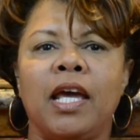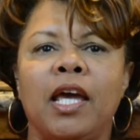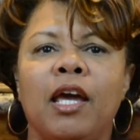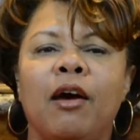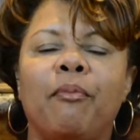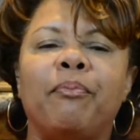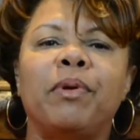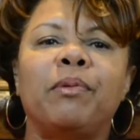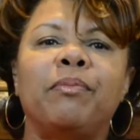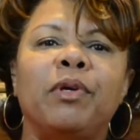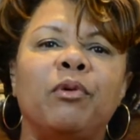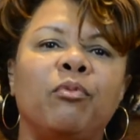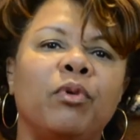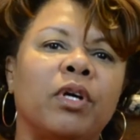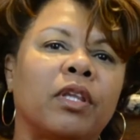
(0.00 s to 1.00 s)
helping me
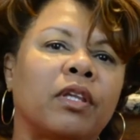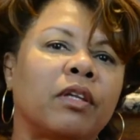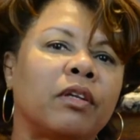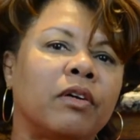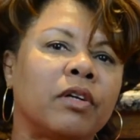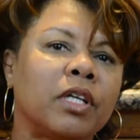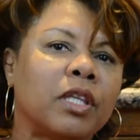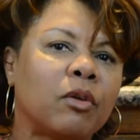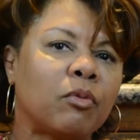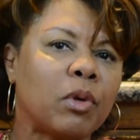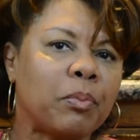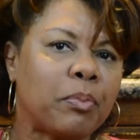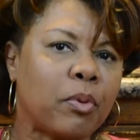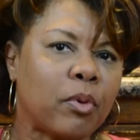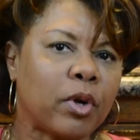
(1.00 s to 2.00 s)
with learning the
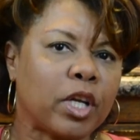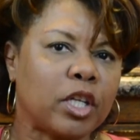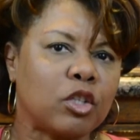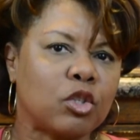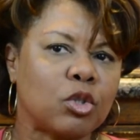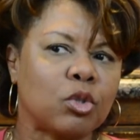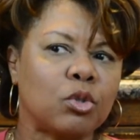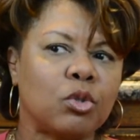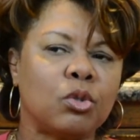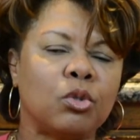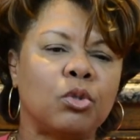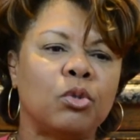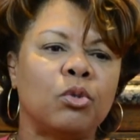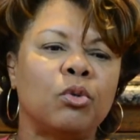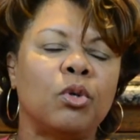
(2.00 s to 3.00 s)
reporting
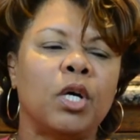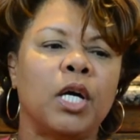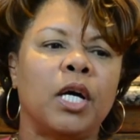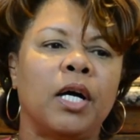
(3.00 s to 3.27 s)
tool